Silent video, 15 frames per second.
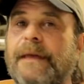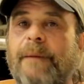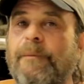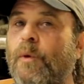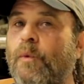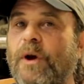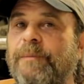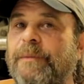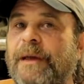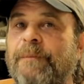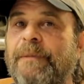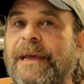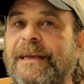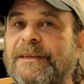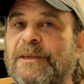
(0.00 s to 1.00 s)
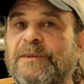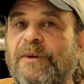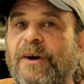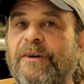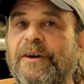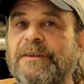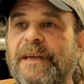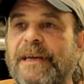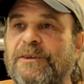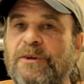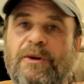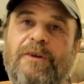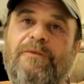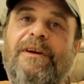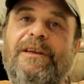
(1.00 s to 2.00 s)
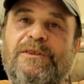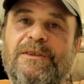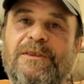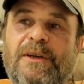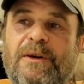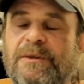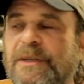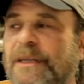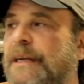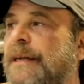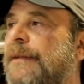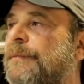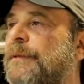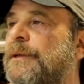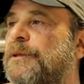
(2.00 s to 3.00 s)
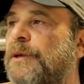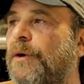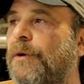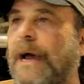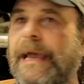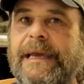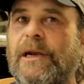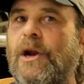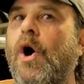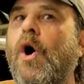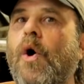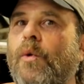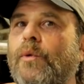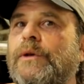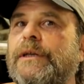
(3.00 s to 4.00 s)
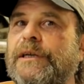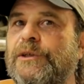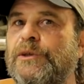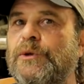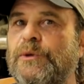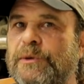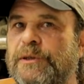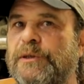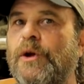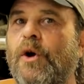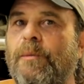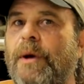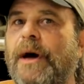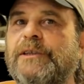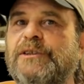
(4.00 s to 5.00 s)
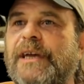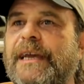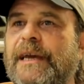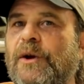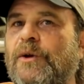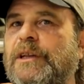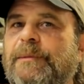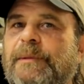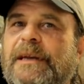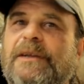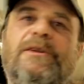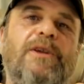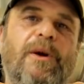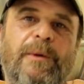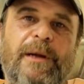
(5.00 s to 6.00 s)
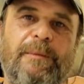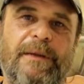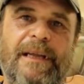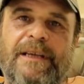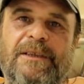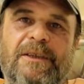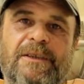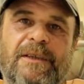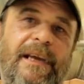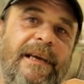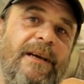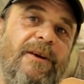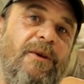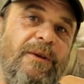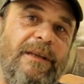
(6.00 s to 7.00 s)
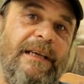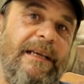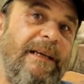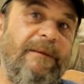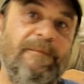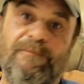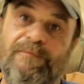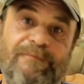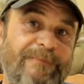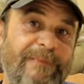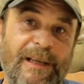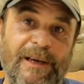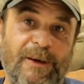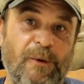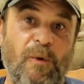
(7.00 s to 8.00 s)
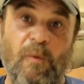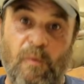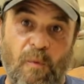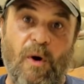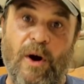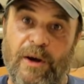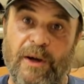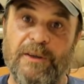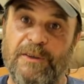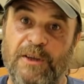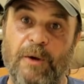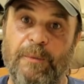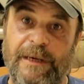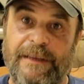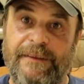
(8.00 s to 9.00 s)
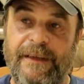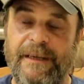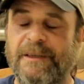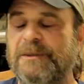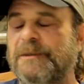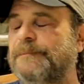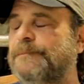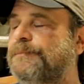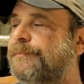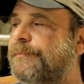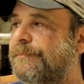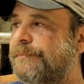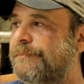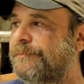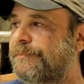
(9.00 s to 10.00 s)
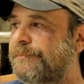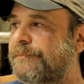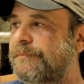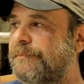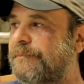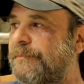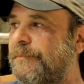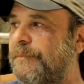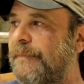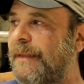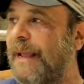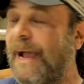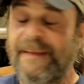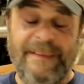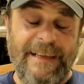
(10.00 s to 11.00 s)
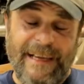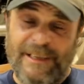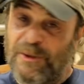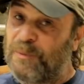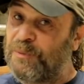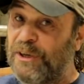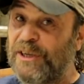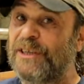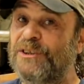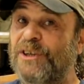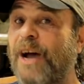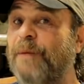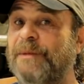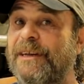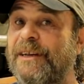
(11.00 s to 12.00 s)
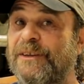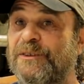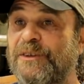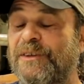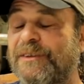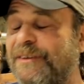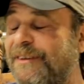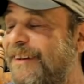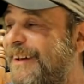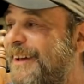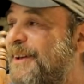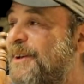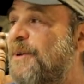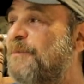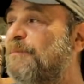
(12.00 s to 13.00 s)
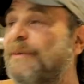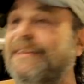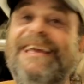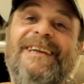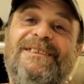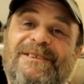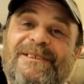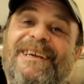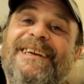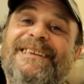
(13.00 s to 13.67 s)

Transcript: I'm a one-man band as far as like turning wrenches goes. So I can only do so much. I can only be in so many places. I can only, you know, work on so many things. I think I do a pretty good job, tell you the truth. But that's